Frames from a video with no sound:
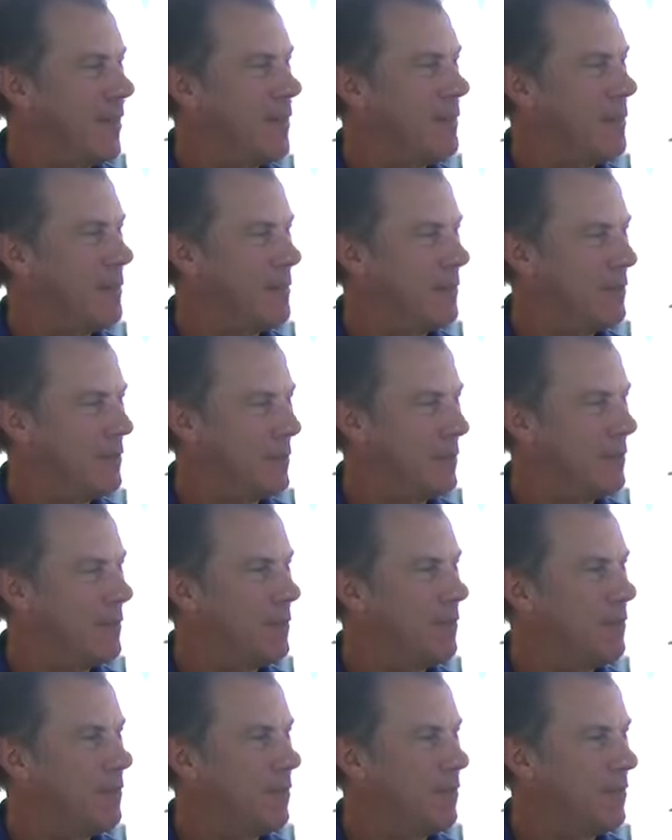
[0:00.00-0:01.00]
Yeah.
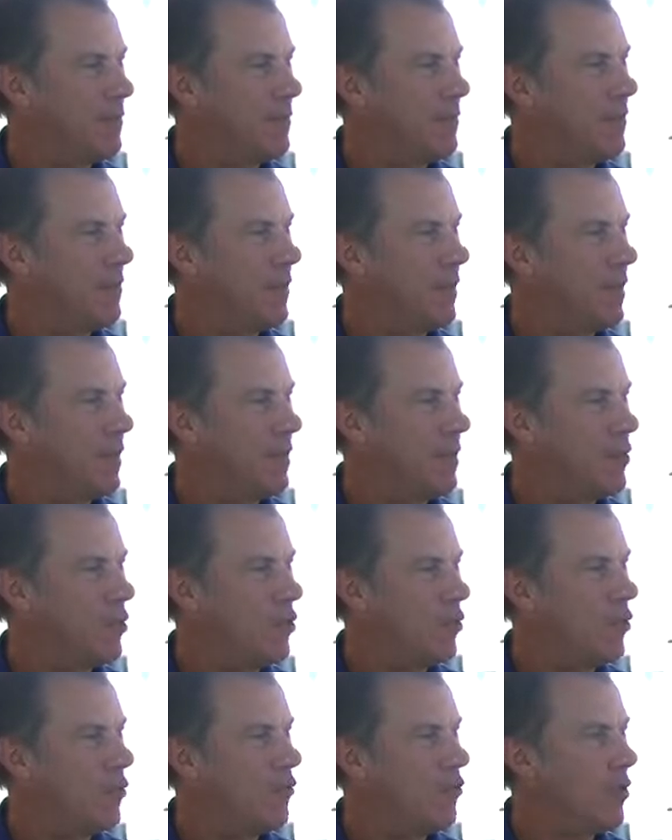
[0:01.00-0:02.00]
Yeah,
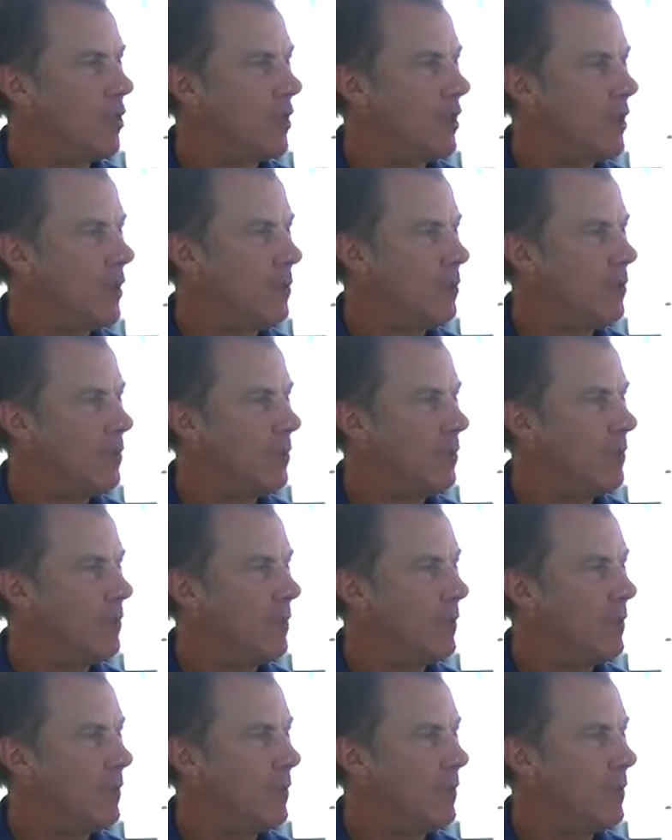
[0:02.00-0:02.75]
to overcome